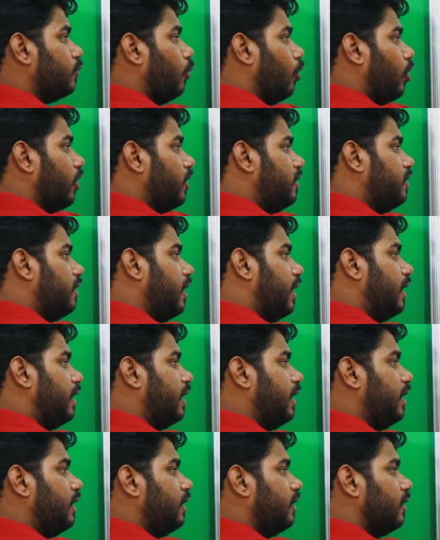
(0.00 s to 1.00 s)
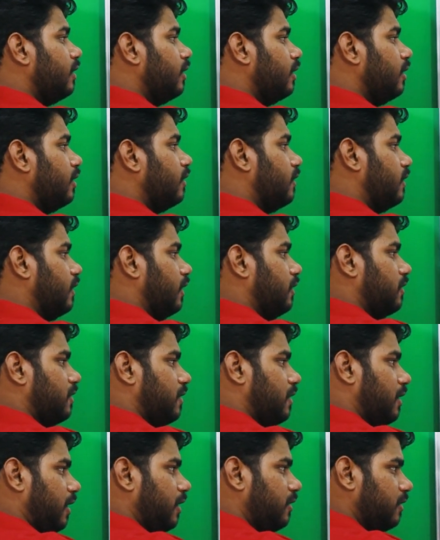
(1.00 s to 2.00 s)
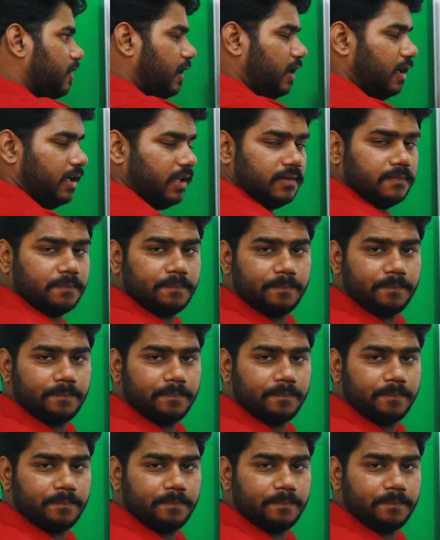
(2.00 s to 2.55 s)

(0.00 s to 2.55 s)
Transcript: watts are 18, 6 3s are 18.